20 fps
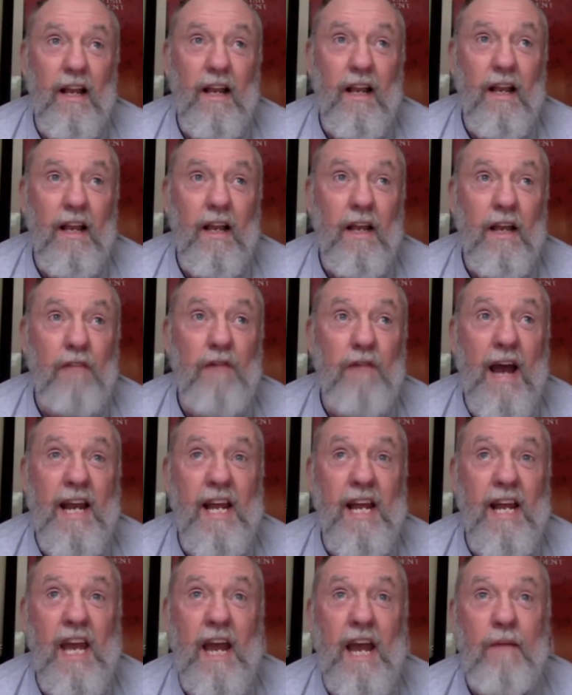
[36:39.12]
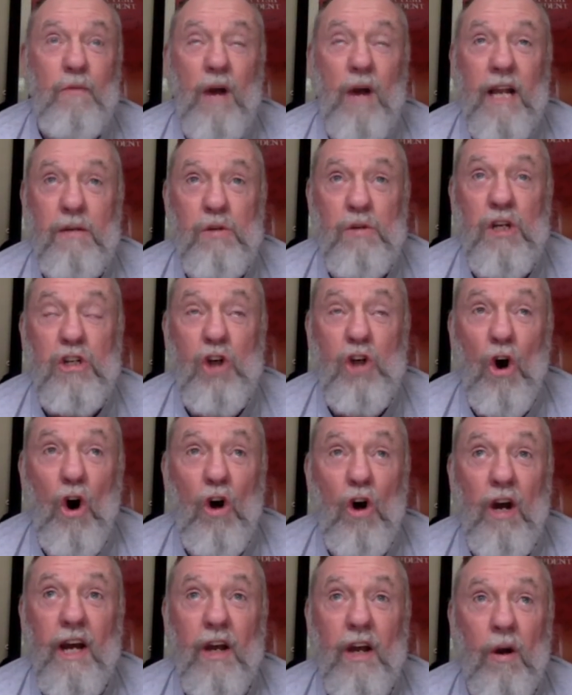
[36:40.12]
he read the game well. He was a
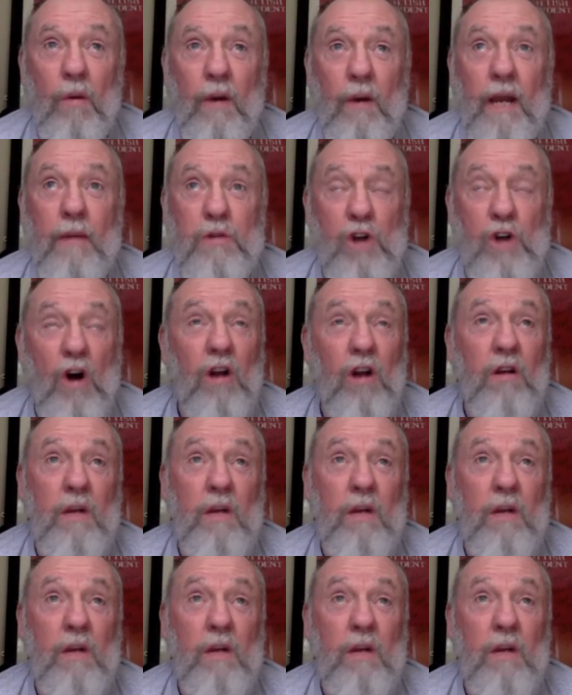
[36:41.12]
talker, when he was on,